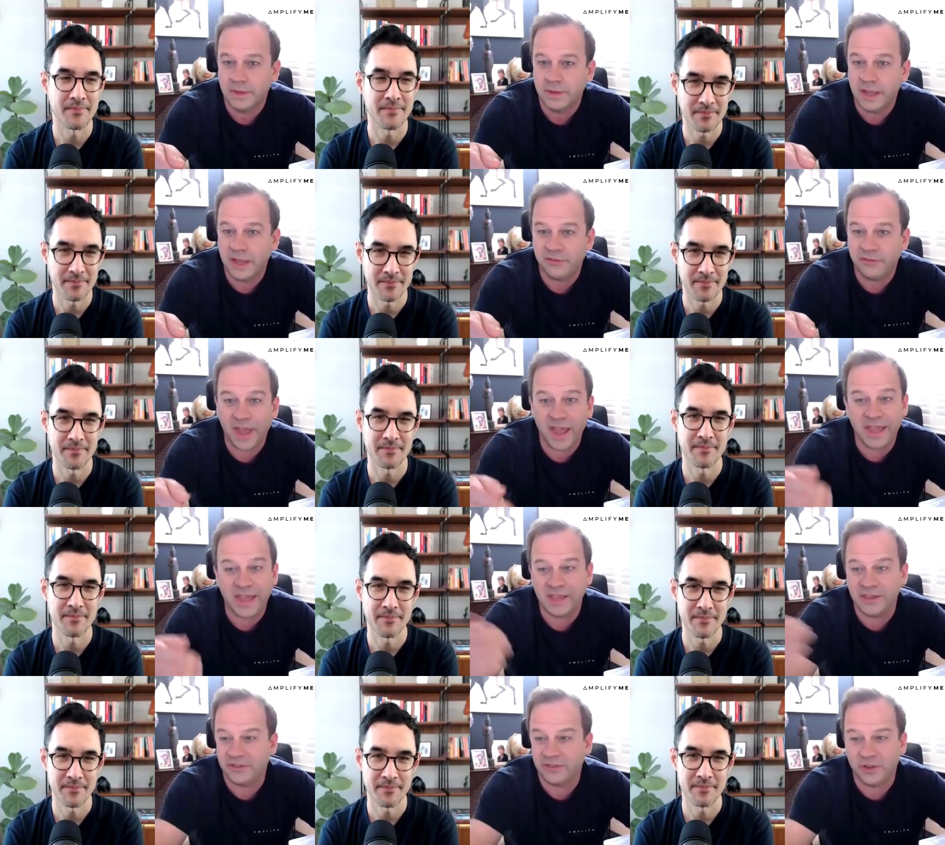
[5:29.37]
Speaker 1: if
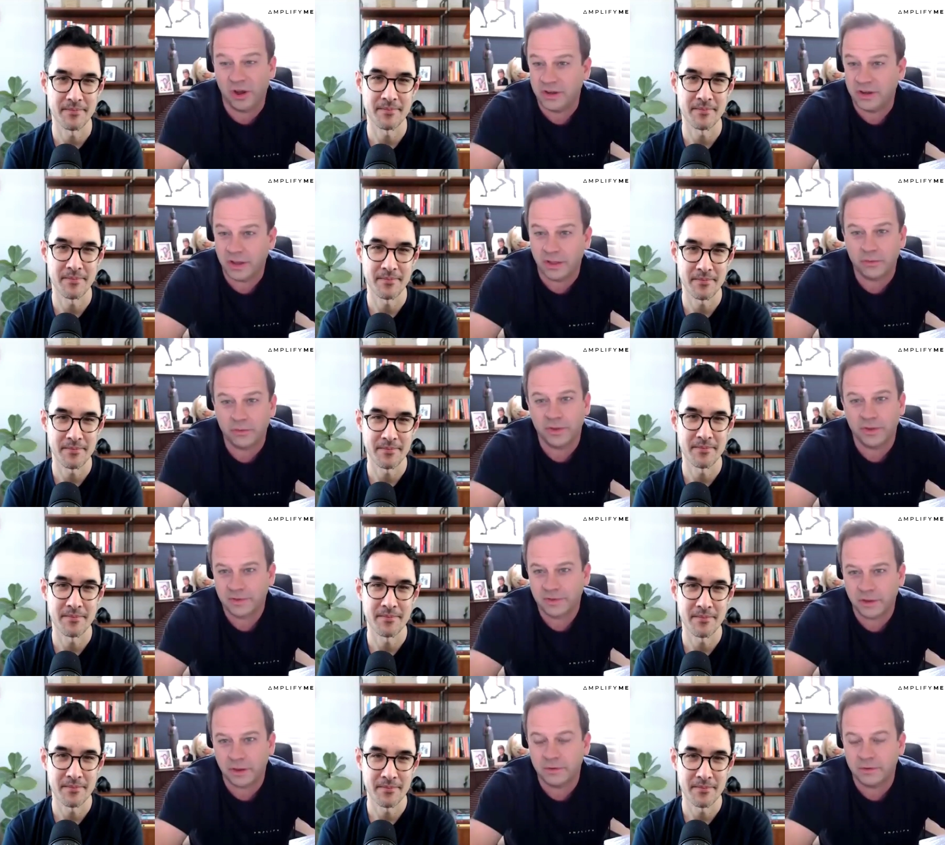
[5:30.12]
A, you've got another
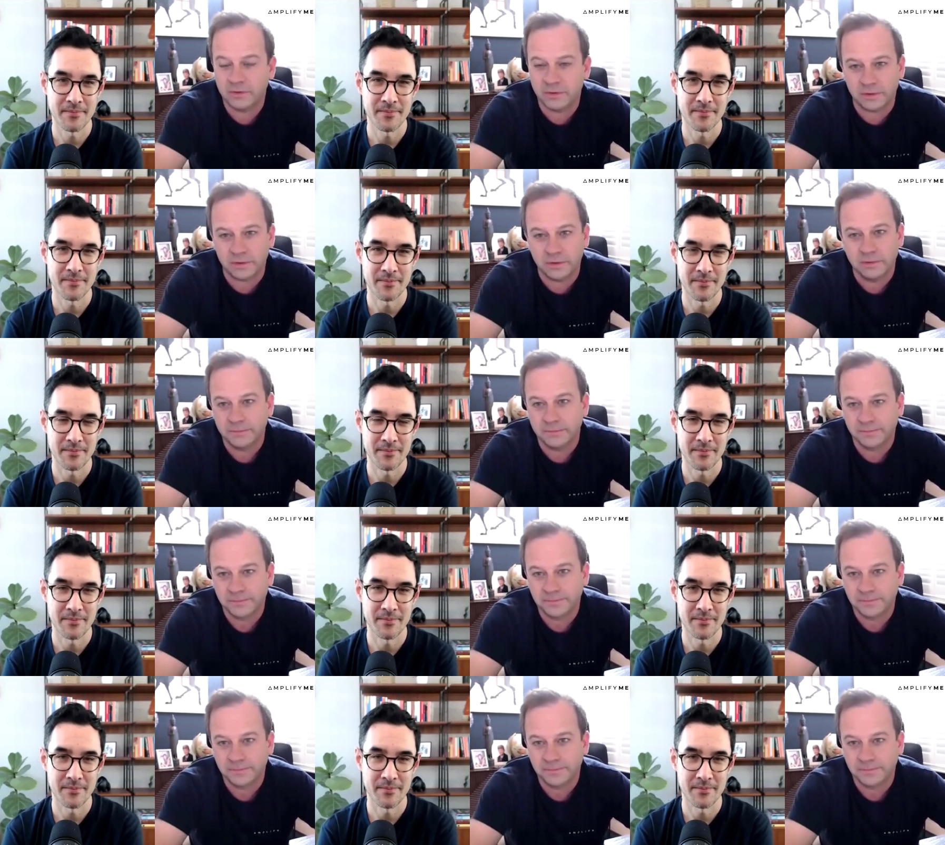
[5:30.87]
one to go to,